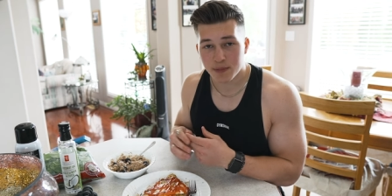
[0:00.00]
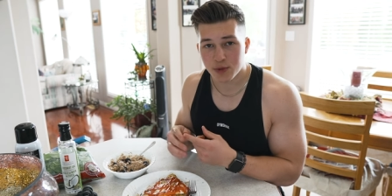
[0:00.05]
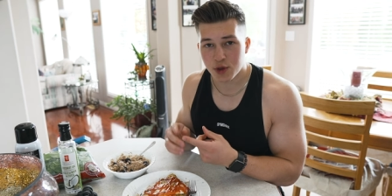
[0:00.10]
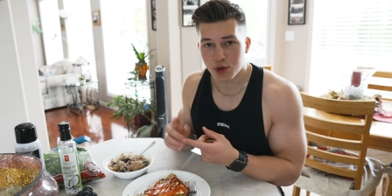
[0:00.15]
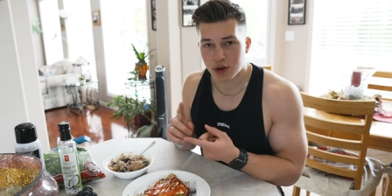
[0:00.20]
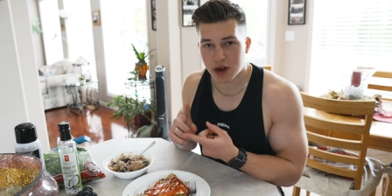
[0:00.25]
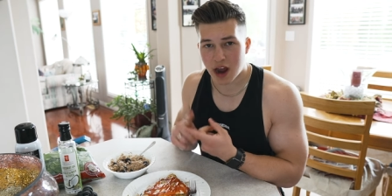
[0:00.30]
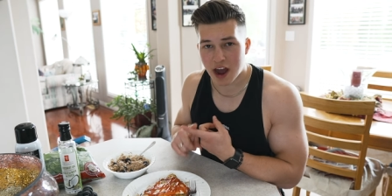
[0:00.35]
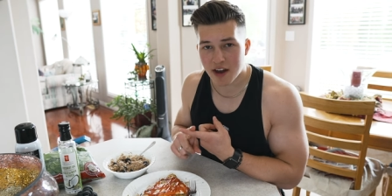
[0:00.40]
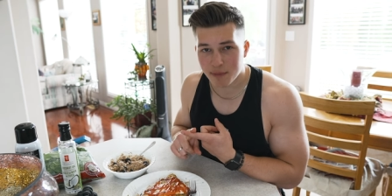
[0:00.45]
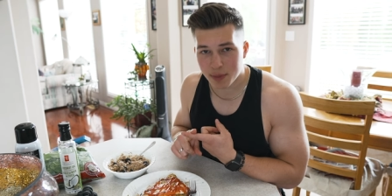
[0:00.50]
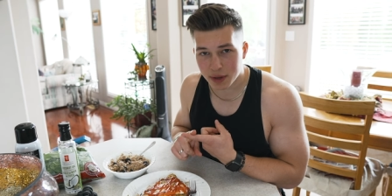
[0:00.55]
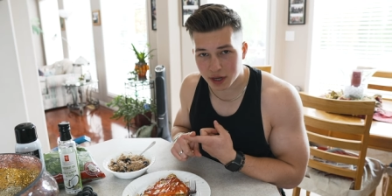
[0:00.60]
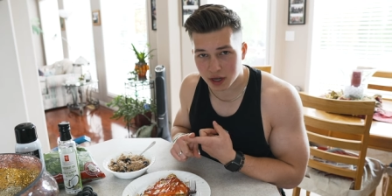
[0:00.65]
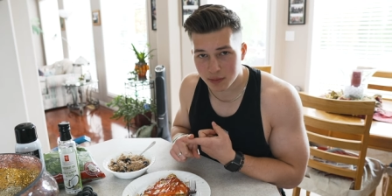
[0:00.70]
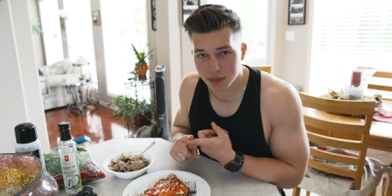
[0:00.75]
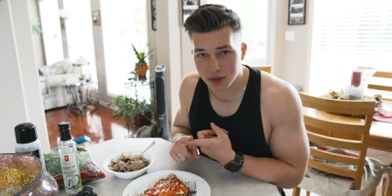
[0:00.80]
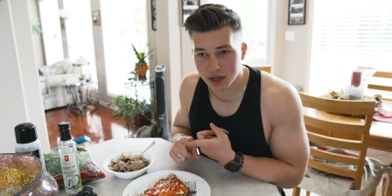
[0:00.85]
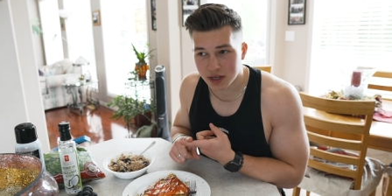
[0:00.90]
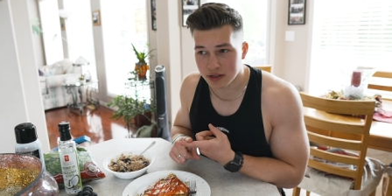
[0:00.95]
You can have
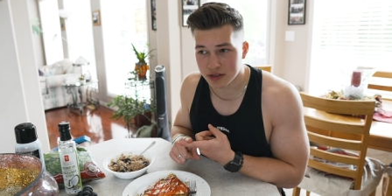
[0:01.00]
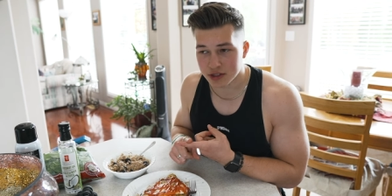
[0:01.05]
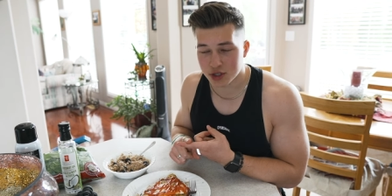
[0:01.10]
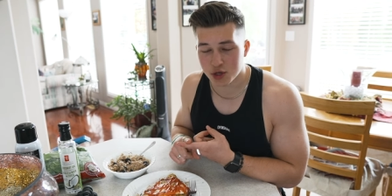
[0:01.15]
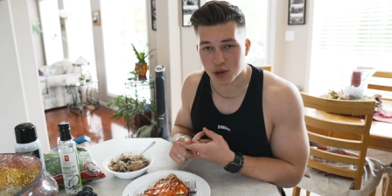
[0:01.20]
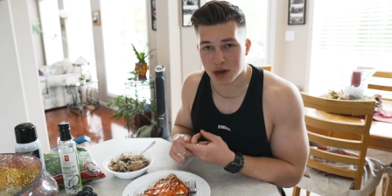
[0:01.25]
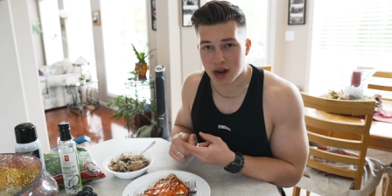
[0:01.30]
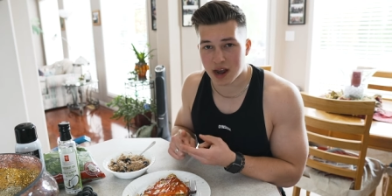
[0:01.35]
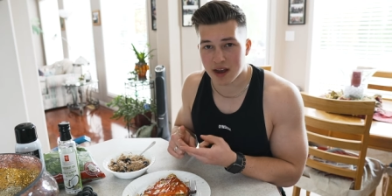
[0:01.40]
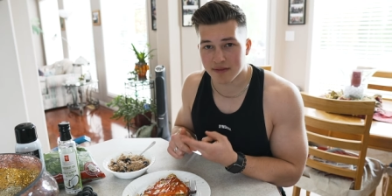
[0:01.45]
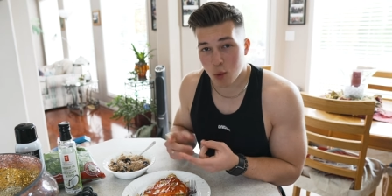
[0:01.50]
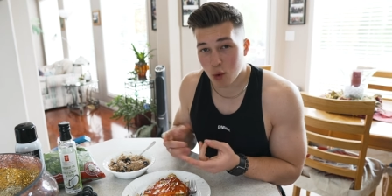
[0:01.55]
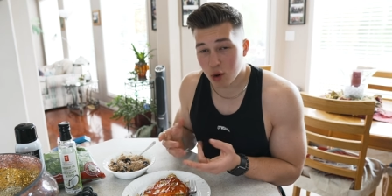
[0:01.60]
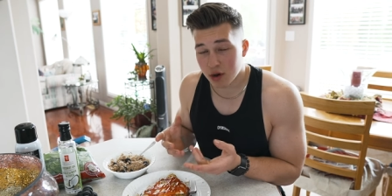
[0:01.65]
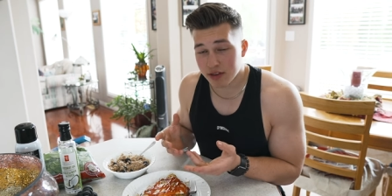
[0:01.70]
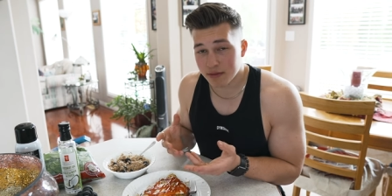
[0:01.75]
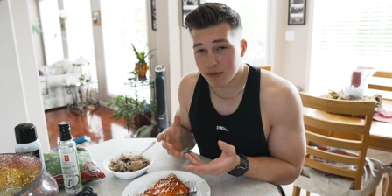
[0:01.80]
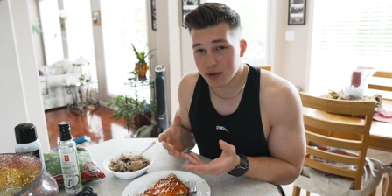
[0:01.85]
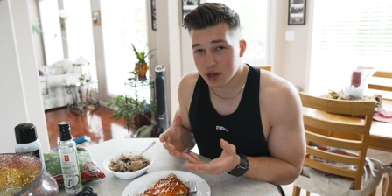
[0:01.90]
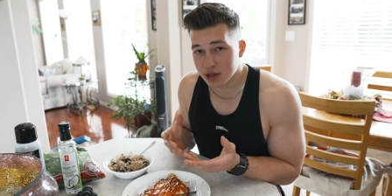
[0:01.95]
bigger meals. You can have more
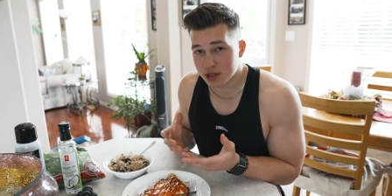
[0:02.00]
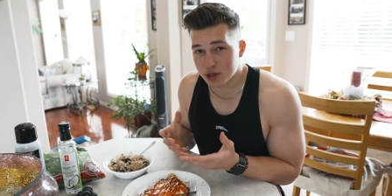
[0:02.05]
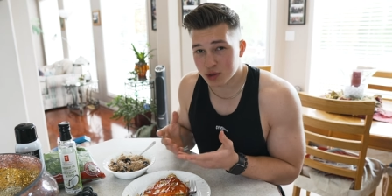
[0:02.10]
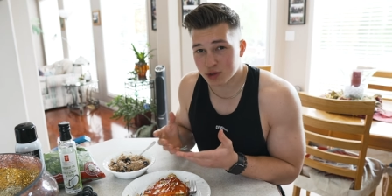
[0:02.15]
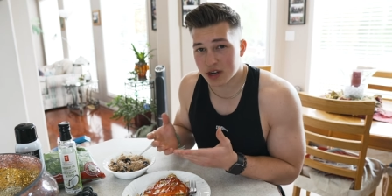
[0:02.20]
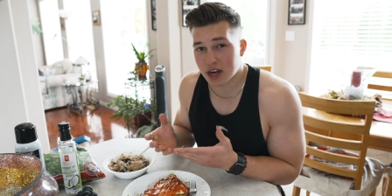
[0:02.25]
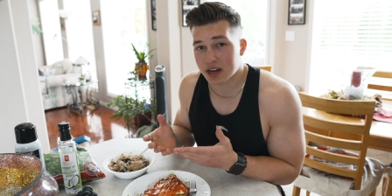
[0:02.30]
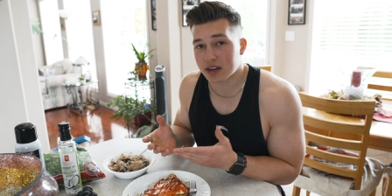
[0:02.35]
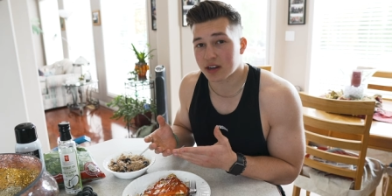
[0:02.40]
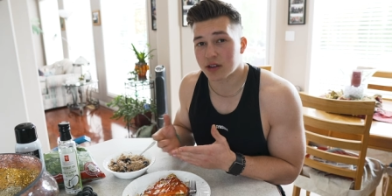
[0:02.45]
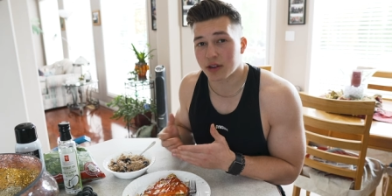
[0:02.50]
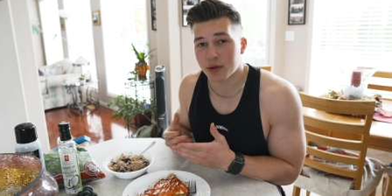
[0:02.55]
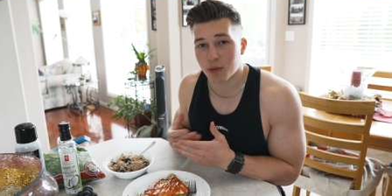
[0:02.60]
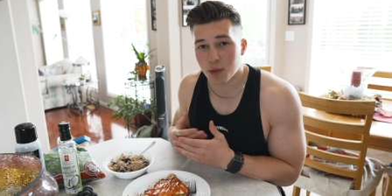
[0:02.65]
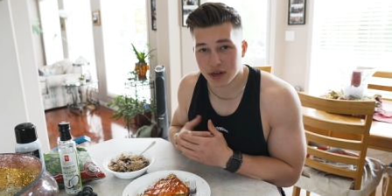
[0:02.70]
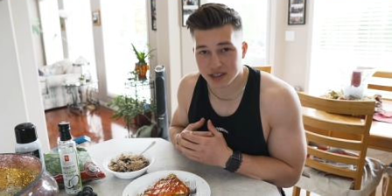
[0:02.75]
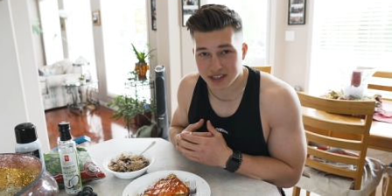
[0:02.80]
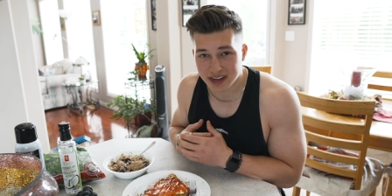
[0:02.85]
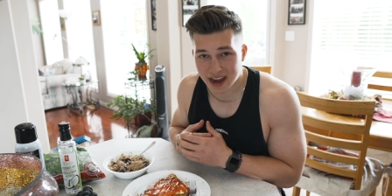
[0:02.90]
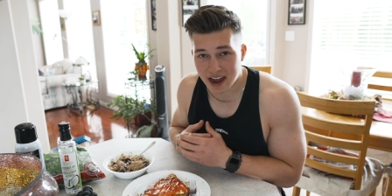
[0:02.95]
of the meals you technically
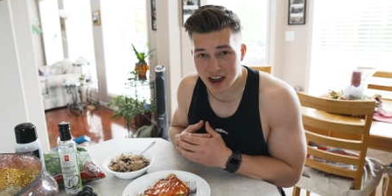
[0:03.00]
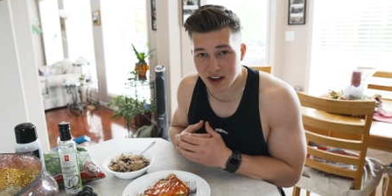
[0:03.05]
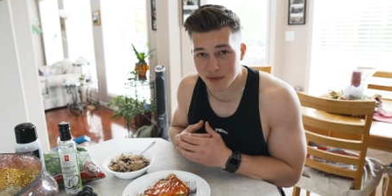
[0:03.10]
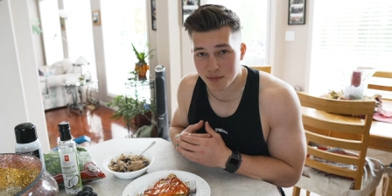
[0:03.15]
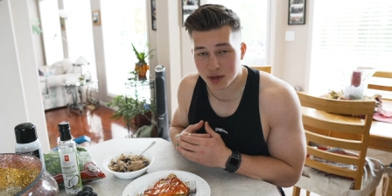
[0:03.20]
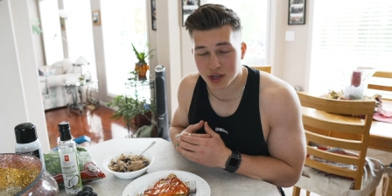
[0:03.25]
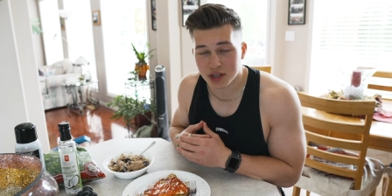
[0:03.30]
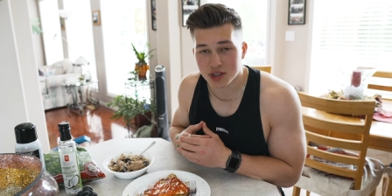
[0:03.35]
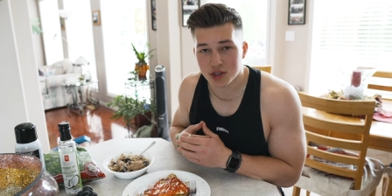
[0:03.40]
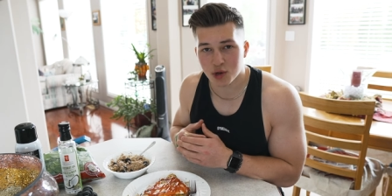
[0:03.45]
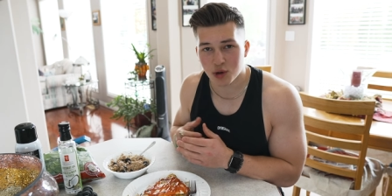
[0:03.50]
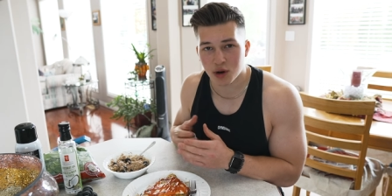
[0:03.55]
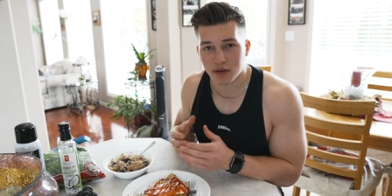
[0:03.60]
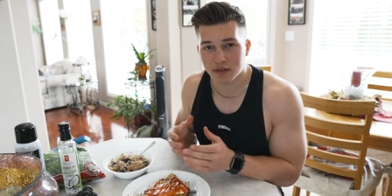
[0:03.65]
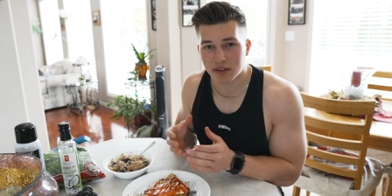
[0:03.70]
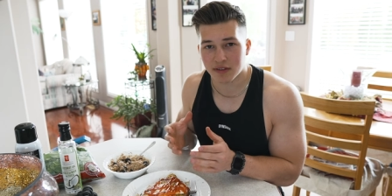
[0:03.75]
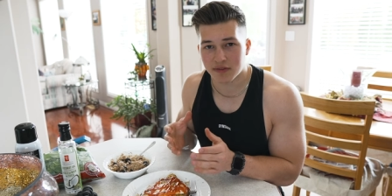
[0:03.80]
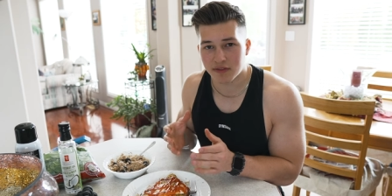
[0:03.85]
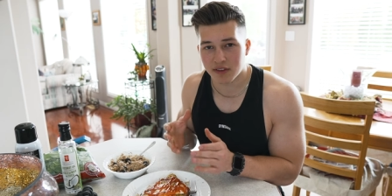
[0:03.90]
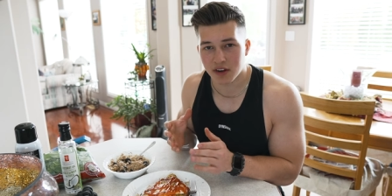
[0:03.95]
want to have because you don't
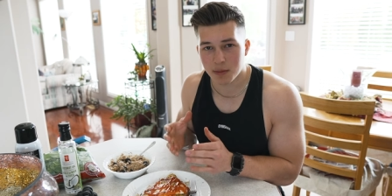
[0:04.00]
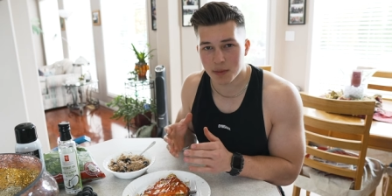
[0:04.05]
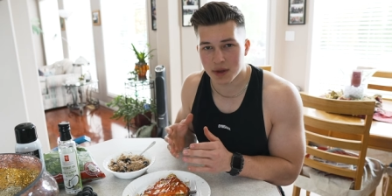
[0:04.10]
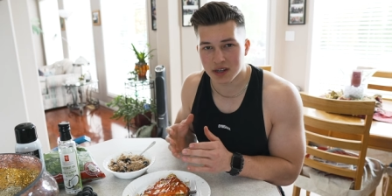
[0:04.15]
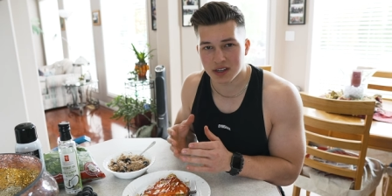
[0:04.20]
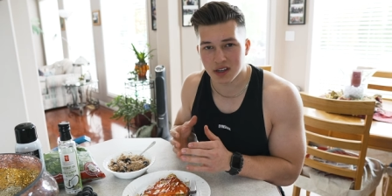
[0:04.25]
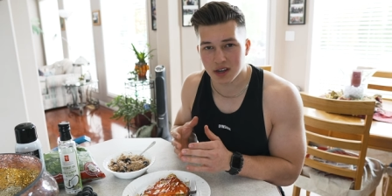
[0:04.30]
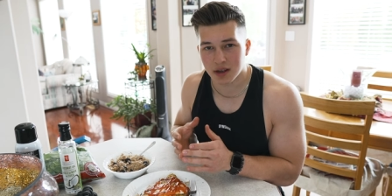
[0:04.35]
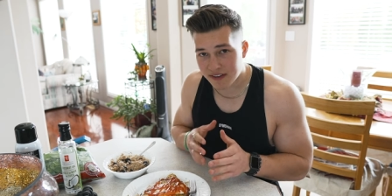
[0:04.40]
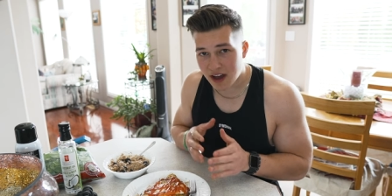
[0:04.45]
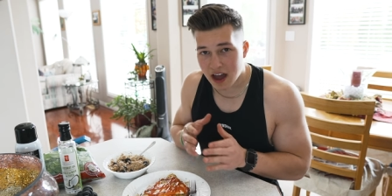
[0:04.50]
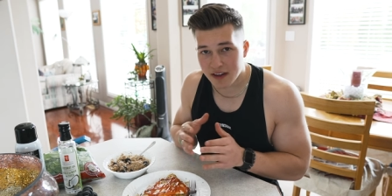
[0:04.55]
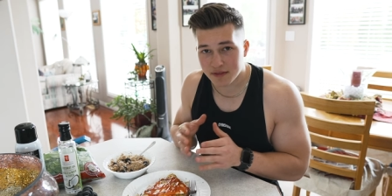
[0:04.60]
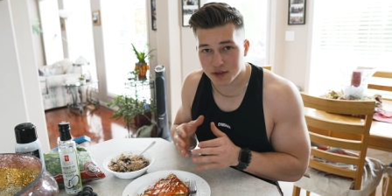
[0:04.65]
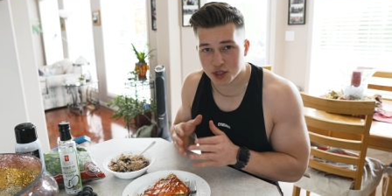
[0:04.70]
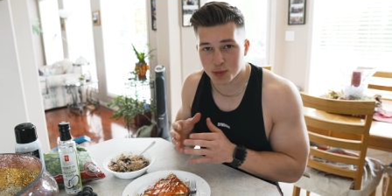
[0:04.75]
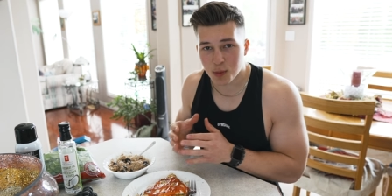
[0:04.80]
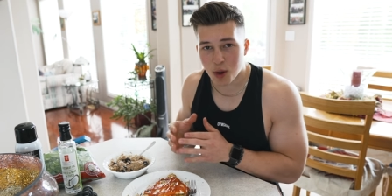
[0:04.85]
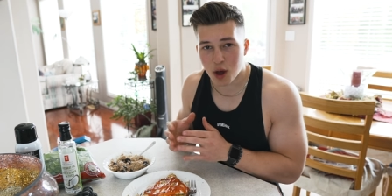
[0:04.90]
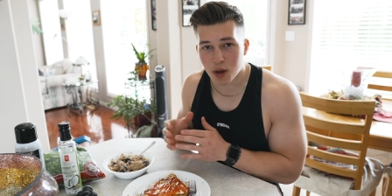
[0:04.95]
have to fit them into five
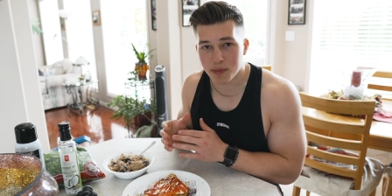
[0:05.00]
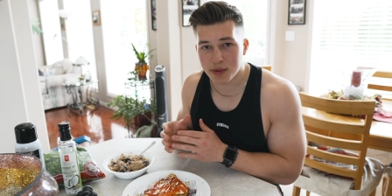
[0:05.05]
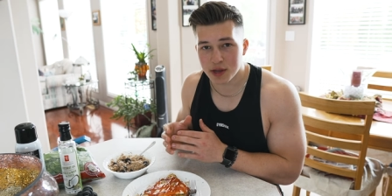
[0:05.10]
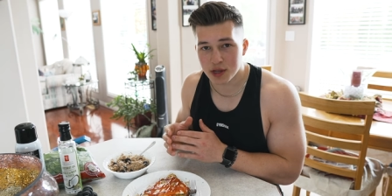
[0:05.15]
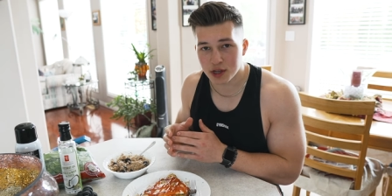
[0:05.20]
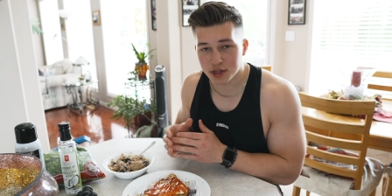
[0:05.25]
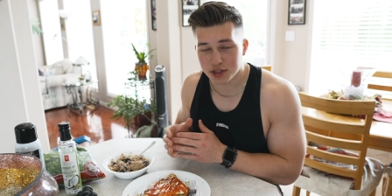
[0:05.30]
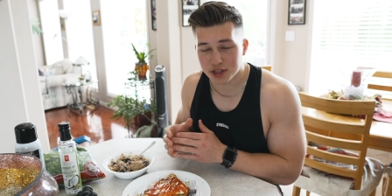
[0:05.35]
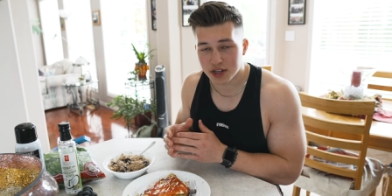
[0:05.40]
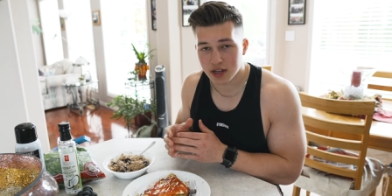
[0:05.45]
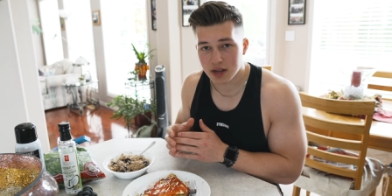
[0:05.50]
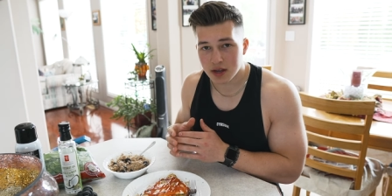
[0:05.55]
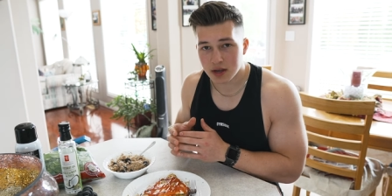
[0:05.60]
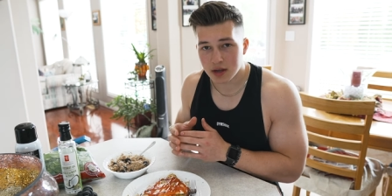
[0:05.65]
small meals